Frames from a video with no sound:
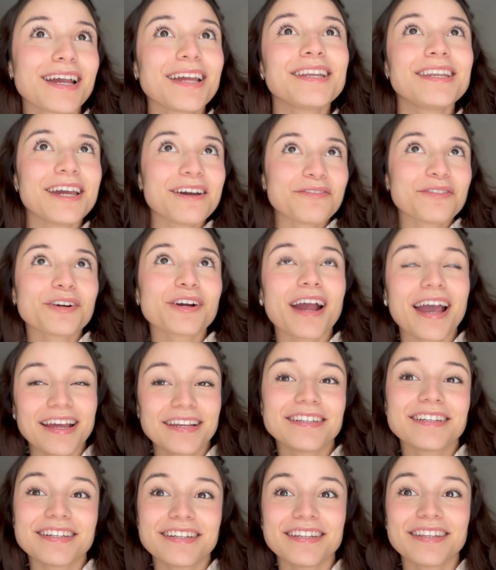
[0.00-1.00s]
I never
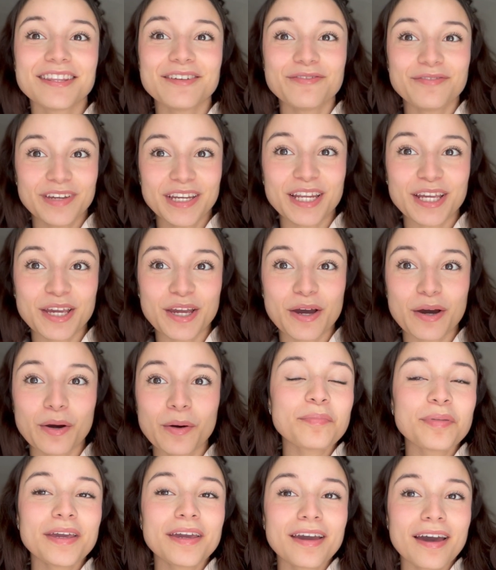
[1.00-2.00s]
ended the
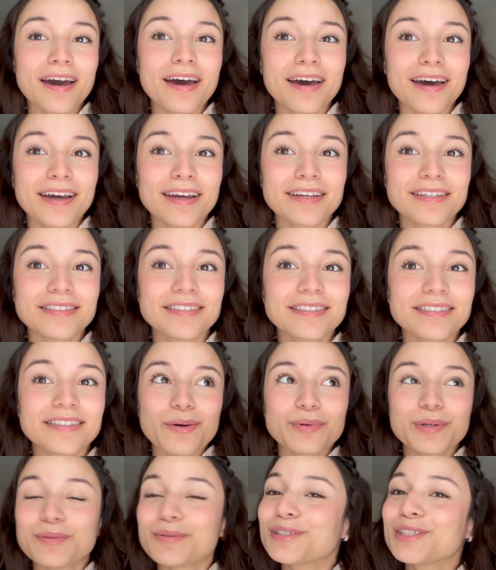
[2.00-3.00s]
video because
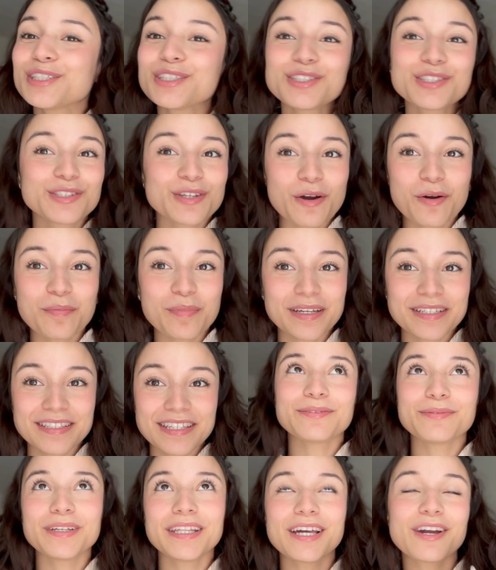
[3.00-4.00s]
we were just so
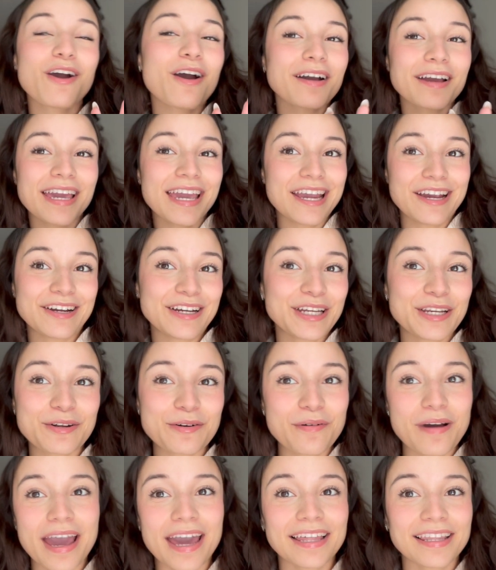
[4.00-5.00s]
busy. We like got carried
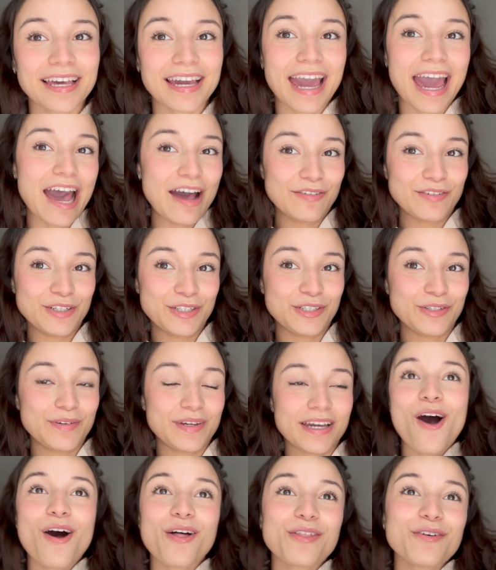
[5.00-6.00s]
away, like after
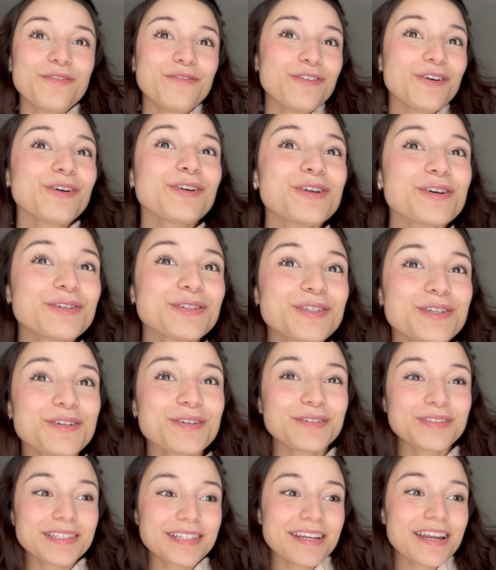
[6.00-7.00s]
doing all the photo
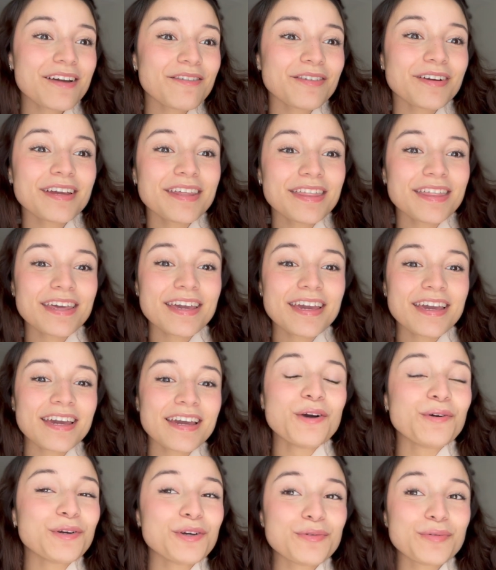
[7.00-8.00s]
shoots and
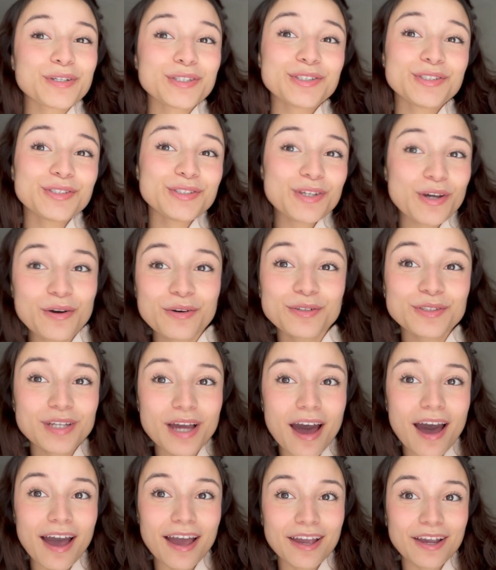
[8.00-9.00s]
everything. We were so
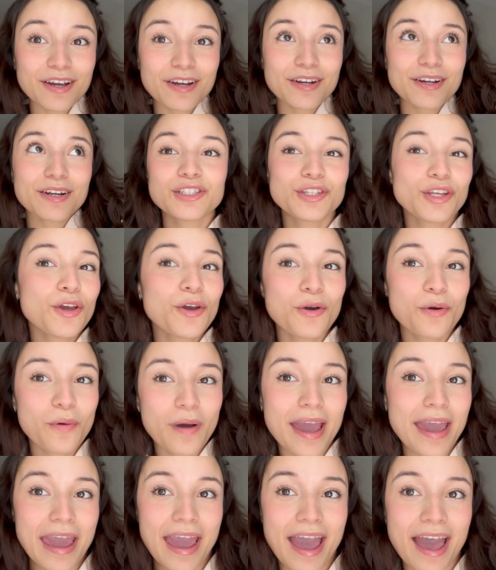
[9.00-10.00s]
tired, 2
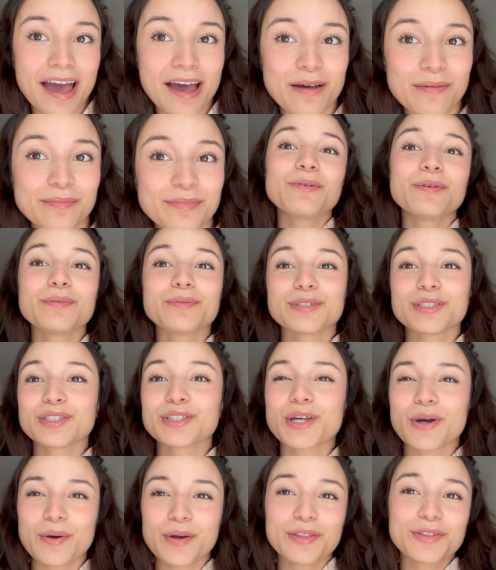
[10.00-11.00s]
a.m. We were
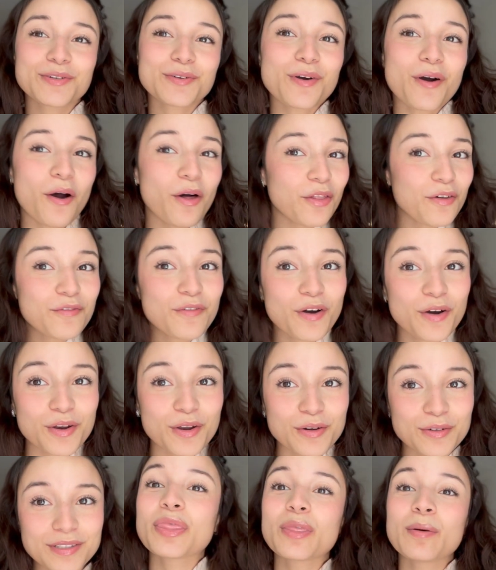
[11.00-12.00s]
just going through all the photos.